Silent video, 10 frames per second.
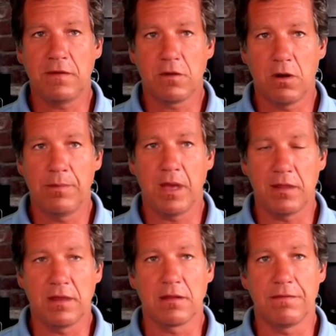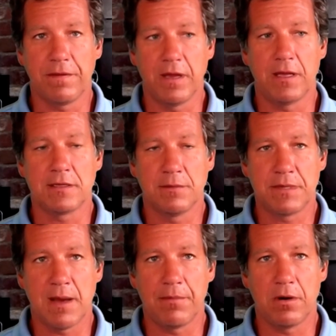going to be, I think, the fight in
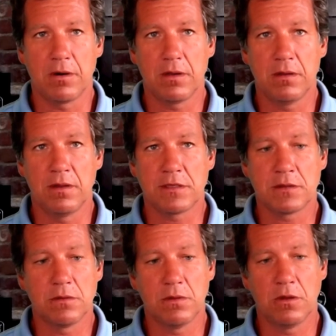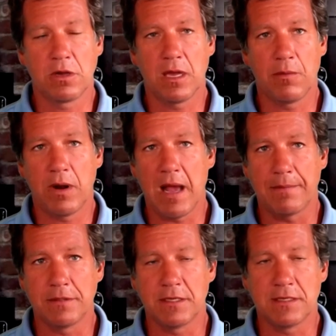September. This, looking at what
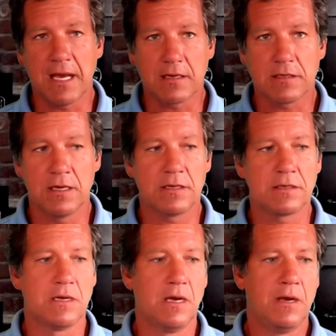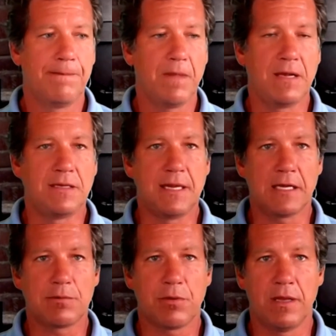happens in Texas, a desperate